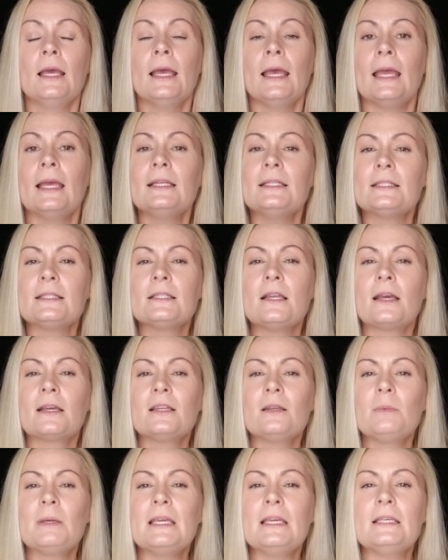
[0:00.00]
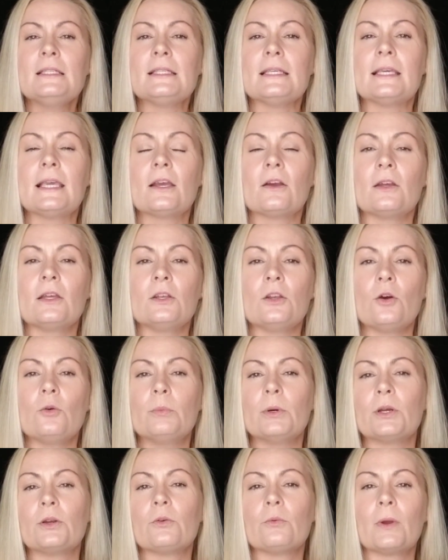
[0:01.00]
And it's not going to be easy. Carry a
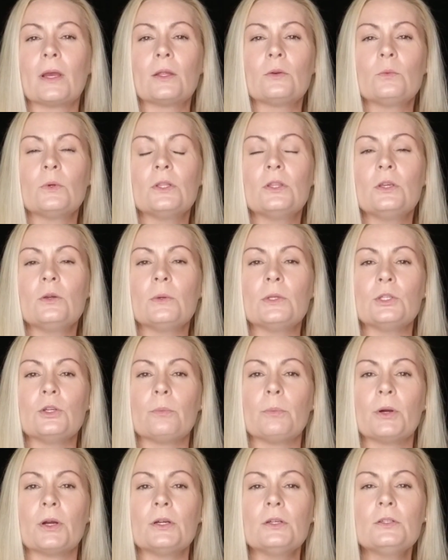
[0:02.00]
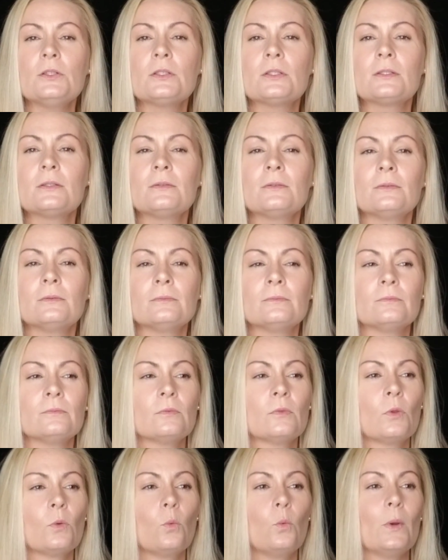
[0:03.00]
notebook around with you in your purse.
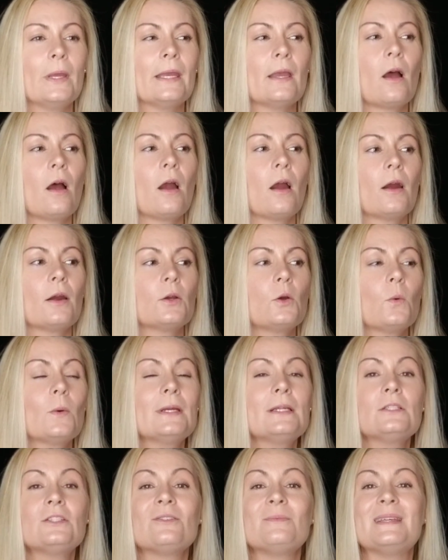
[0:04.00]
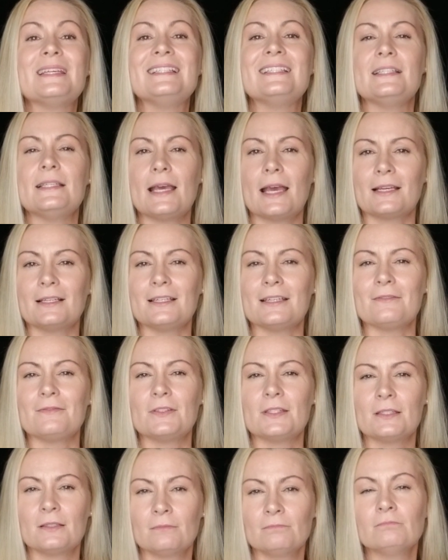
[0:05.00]
We are going to be
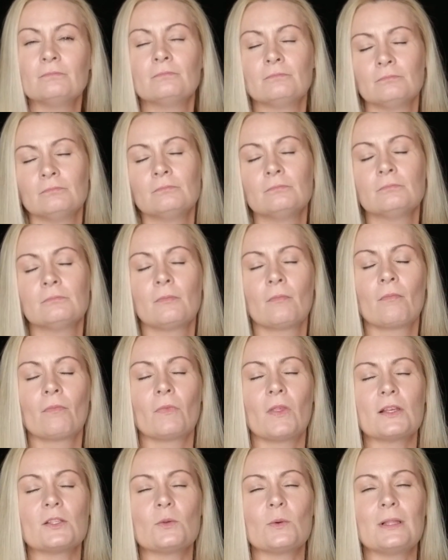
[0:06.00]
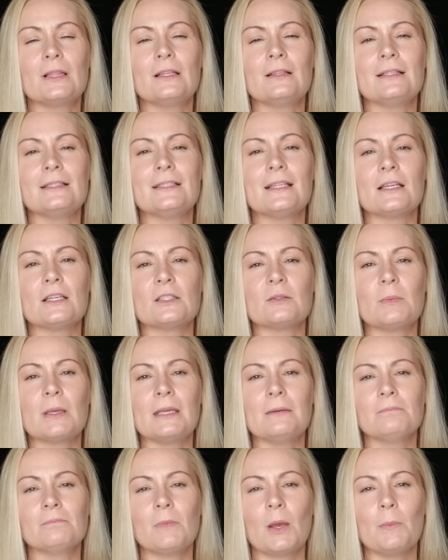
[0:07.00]
detectives. That's what Lily tells
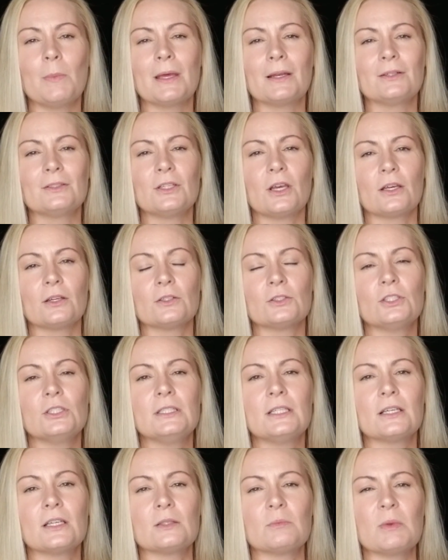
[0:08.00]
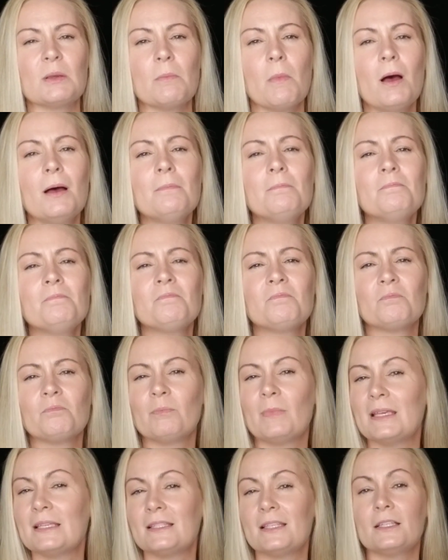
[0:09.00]
me. My middle daughter, she tells me, Mom,
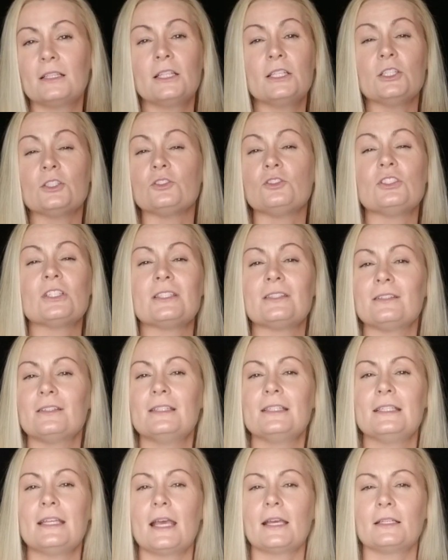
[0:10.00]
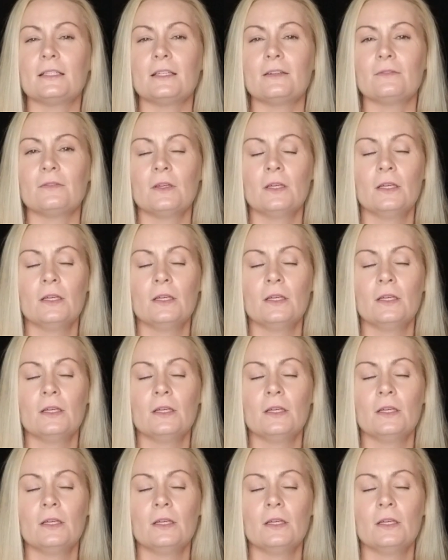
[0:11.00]
basically you're just a detective.